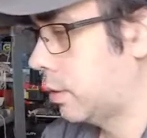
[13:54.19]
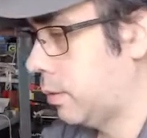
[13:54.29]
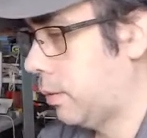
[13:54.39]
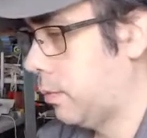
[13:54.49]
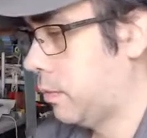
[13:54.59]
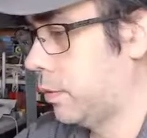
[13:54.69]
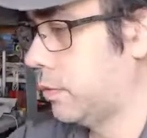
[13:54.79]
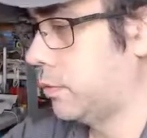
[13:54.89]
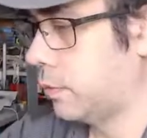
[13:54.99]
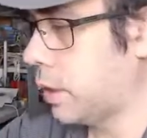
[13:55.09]
let me put
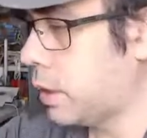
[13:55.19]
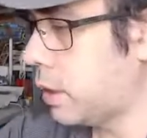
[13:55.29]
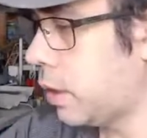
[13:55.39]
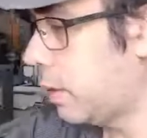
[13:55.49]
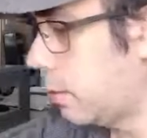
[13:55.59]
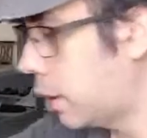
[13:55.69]
this away.